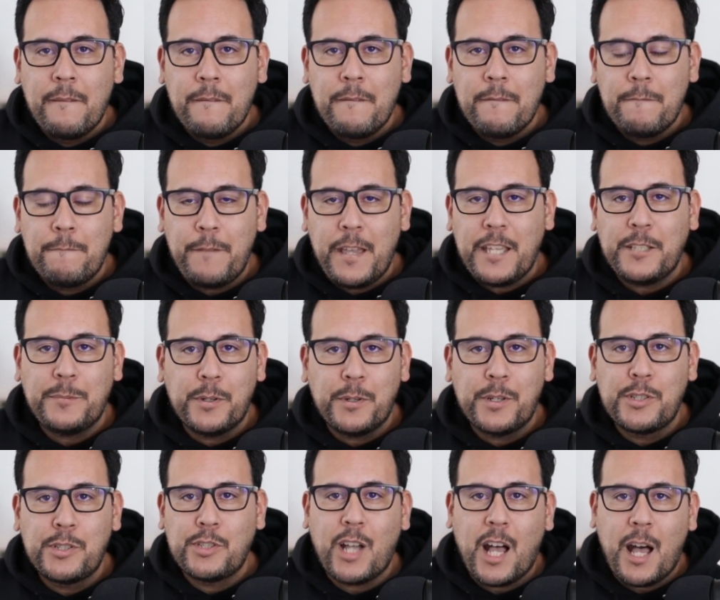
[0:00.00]

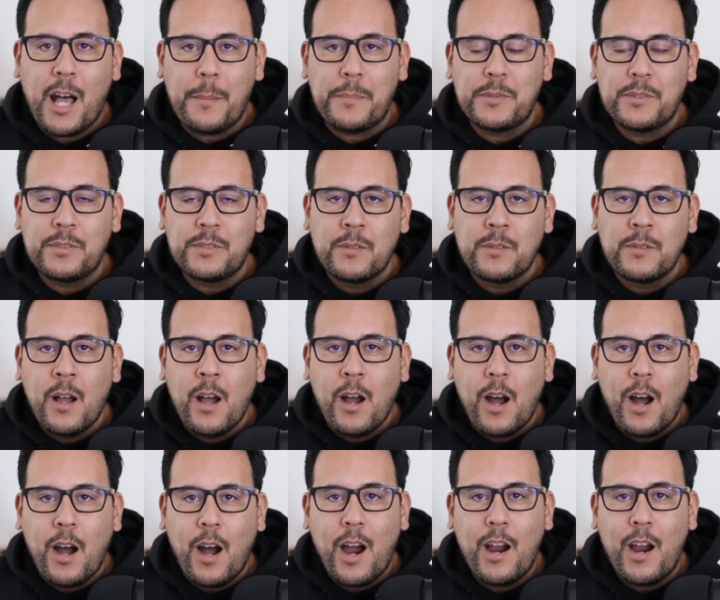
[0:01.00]
Facebook Shops,
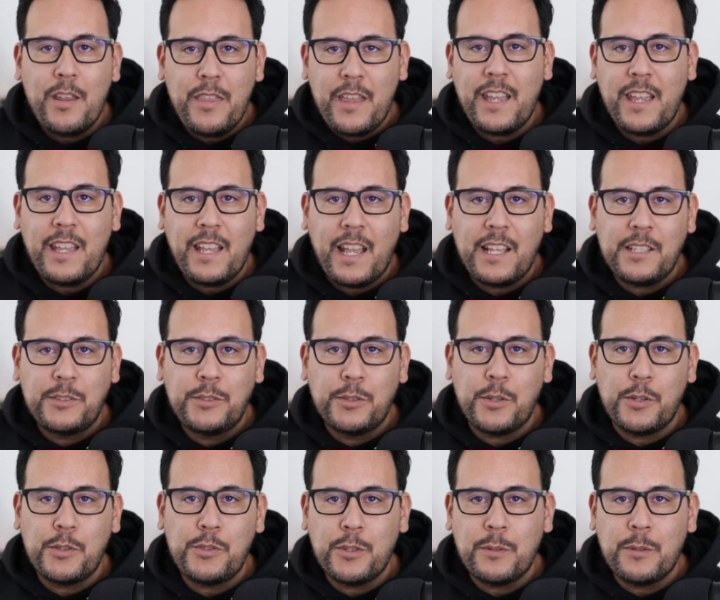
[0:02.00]
are they a
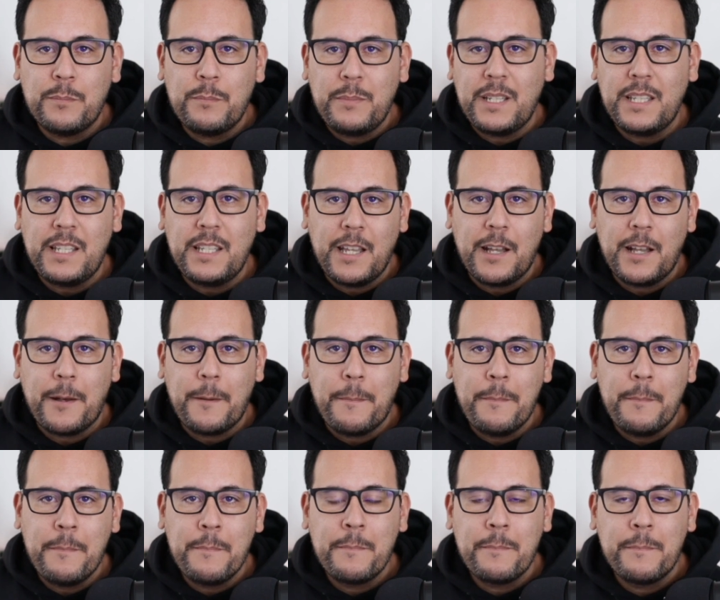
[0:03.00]
social media
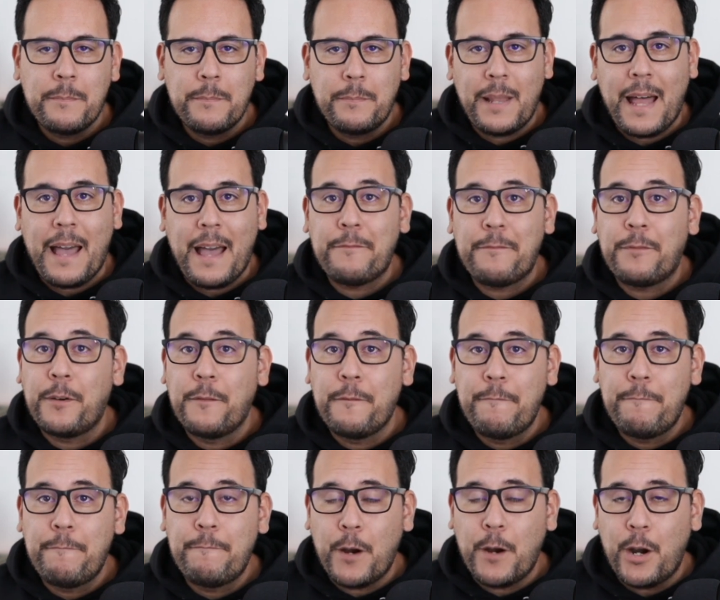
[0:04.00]
platform
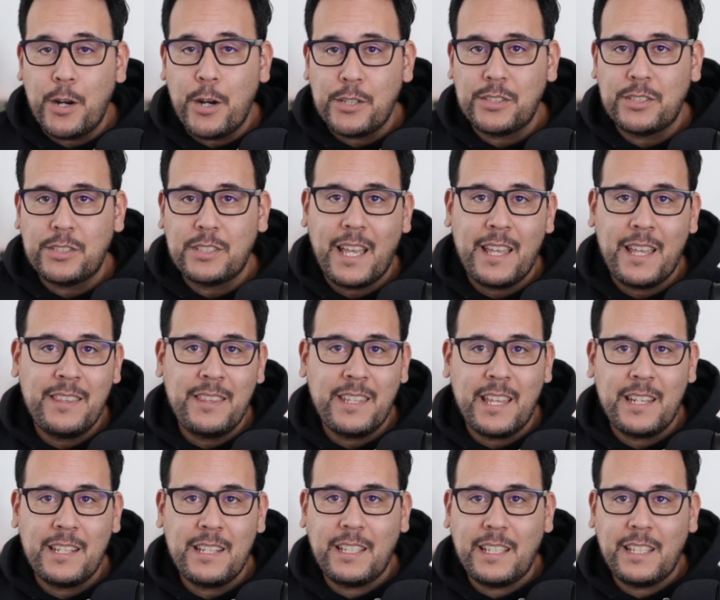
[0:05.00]
first and
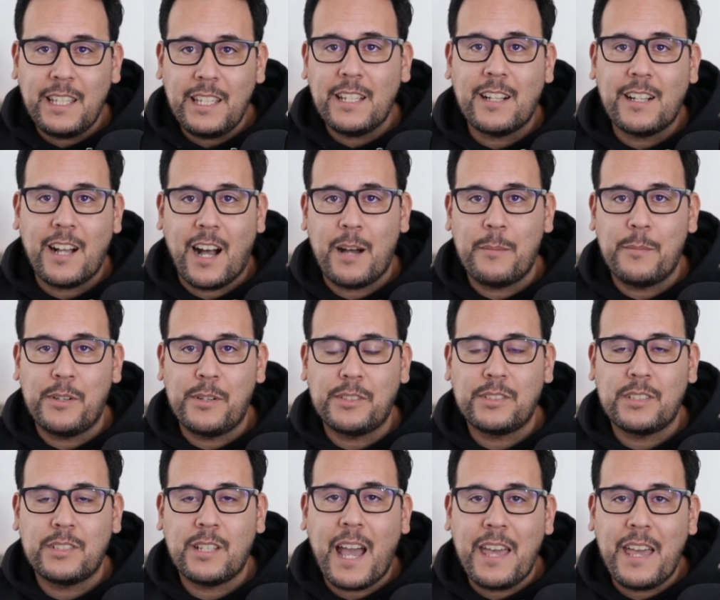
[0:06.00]
then
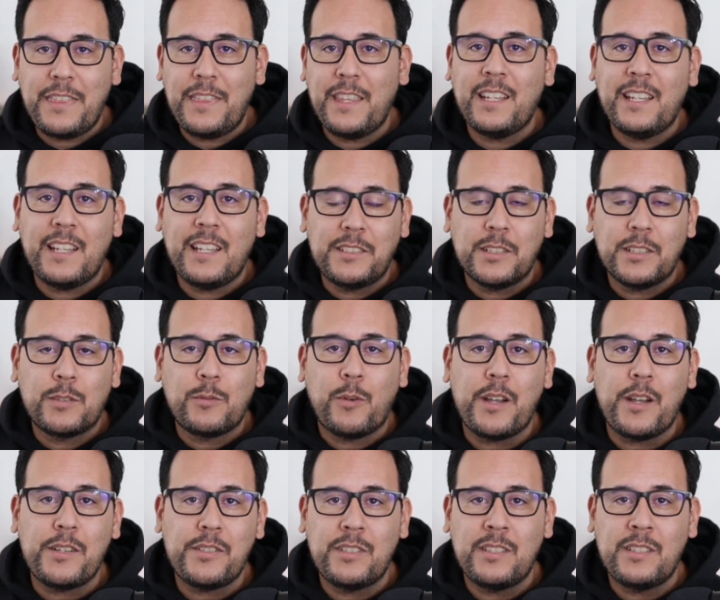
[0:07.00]
e-commerce? I think it's a
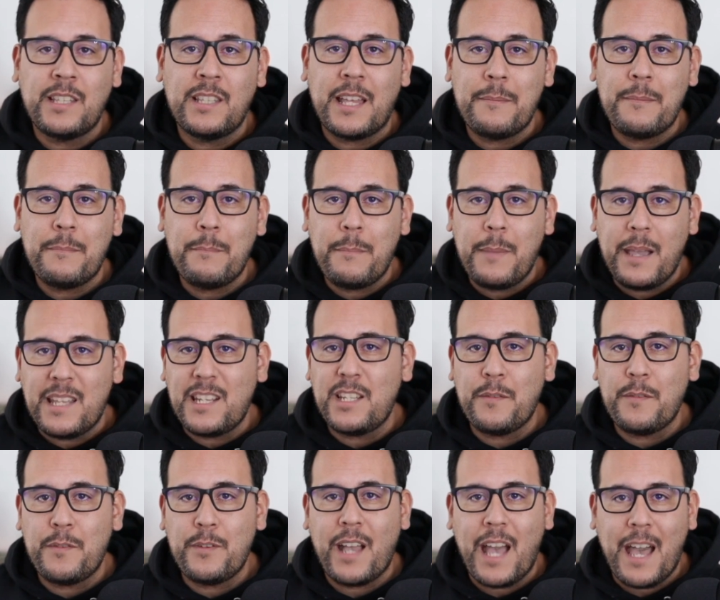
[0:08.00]
question that many
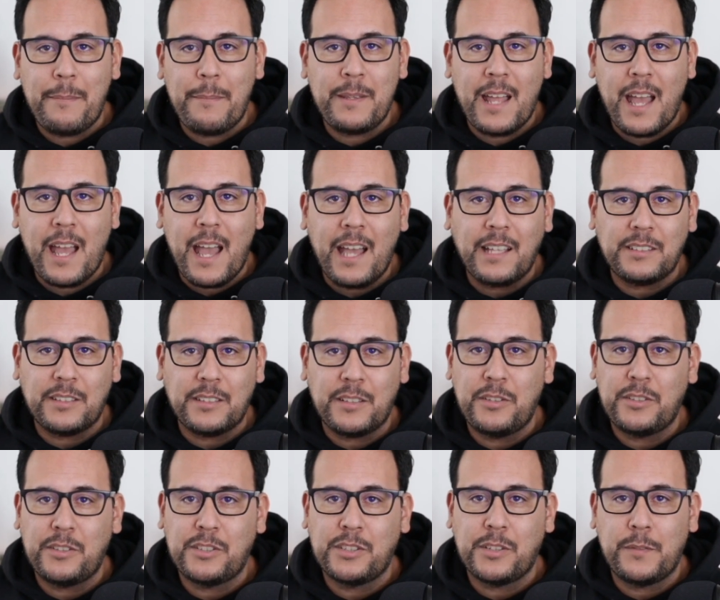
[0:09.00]
of you have been asking
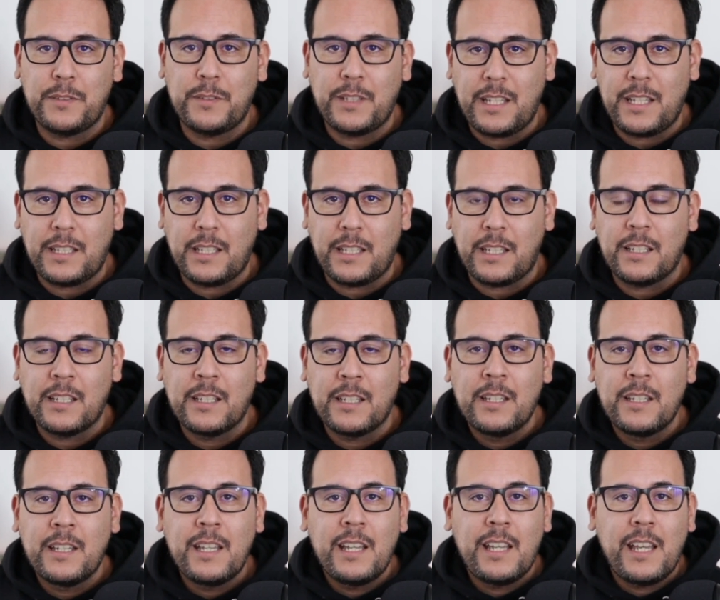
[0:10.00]
yourself lately.
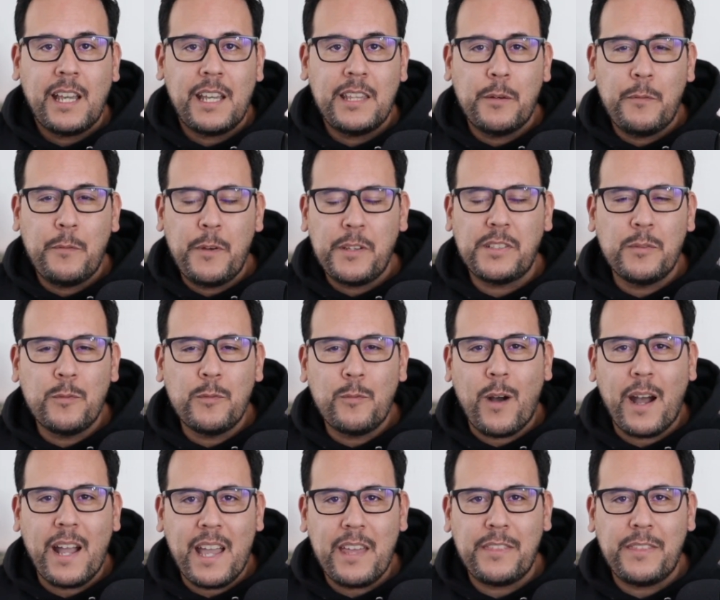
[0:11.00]
And the reason
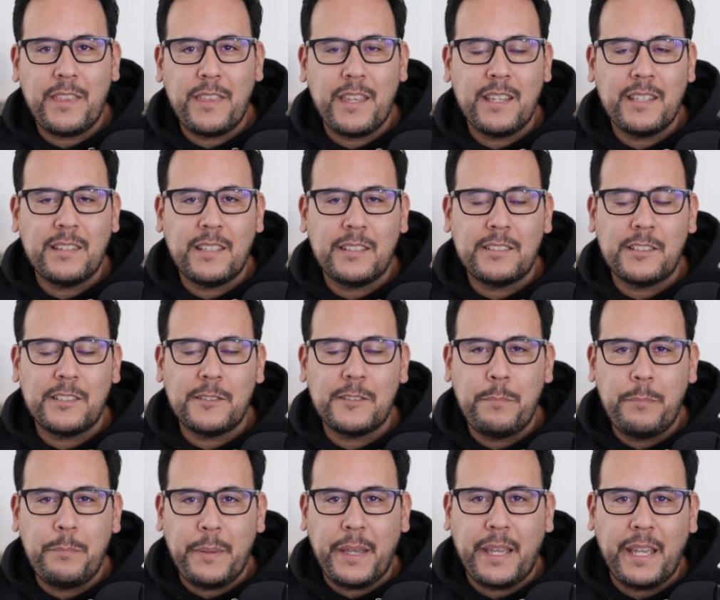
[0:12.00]
why I think this is
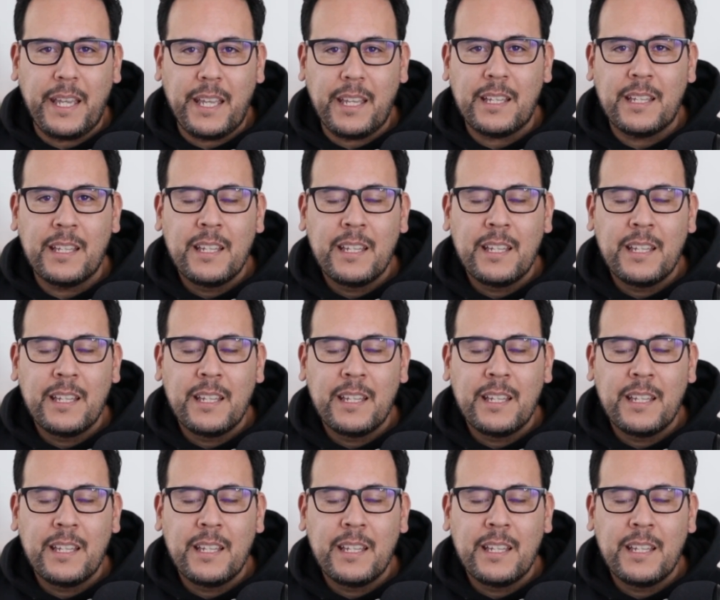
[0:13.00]
big,